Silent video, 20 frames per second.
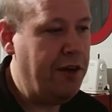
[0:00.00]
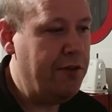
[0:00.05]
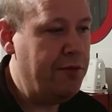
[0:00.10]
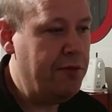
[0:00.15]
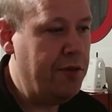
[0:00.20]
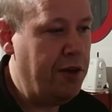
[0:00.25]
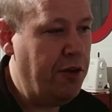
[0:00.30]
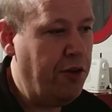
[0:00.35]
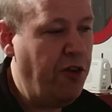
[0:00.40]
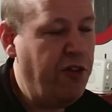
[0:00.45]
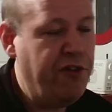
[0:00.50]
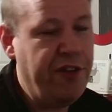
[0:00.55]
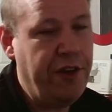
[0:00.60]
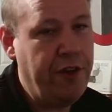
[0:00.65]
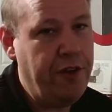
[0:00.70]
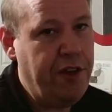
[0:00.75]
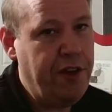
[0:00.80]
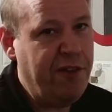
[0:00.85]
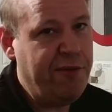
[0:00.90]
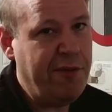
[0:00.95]

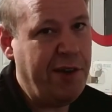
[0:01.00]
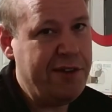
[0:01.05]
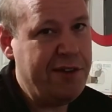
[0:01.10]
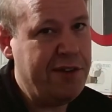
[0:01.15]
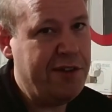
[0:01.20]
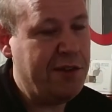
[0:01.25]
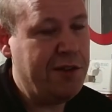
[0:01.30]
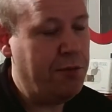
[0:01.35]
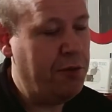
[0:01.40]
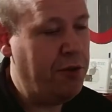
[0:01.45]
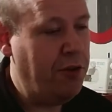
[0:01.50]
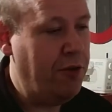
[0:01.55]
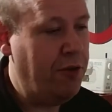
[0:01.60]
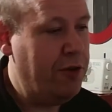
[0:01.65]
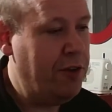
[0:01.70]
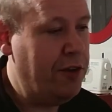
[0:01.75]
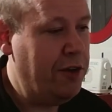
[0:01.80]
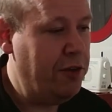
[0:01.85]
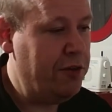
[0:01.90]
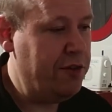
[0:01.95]
hopefully it'll leave my system
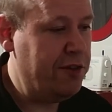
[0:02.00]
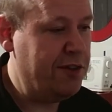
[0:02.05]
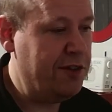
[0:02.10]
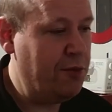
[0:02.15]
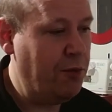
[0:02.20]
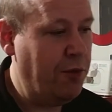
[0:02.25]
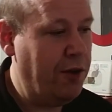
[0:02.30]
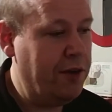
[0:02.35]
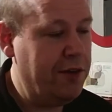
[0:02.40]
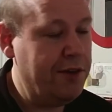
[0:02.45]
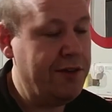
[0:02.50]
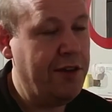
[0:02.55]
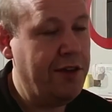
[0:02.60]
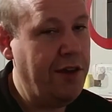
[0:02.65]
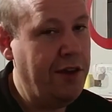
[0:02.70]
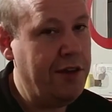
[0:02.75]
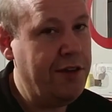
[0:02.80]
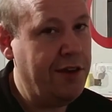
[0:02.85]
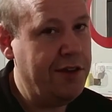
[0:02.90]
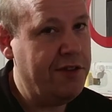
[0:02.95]
alone and it'll just work, because
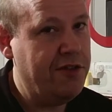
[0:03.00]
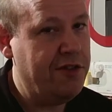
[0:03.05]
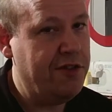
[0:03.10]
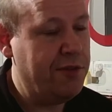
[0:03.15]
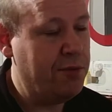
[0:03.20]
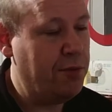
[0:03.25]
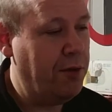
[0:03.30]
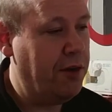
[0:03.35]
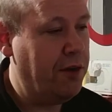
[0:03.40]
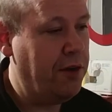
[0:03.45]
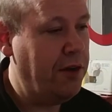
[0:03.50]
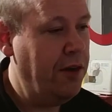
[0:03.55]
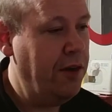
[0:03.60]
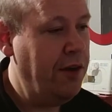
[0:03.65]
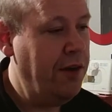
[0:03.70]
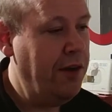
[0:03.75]
it does just work,